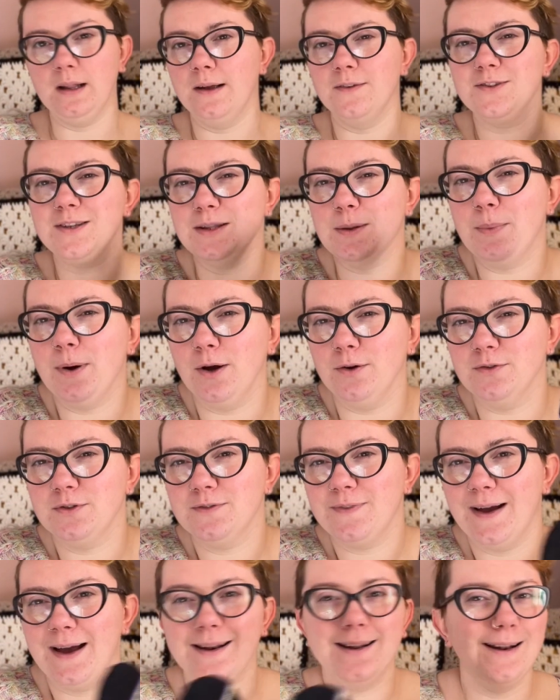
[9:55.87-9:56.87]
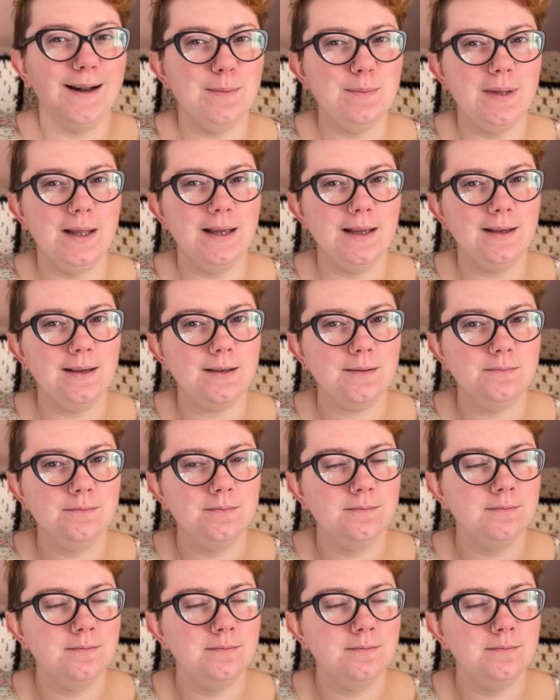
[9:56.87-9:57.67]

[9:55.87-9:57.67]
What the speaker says: I've seen the post fan and I'm like,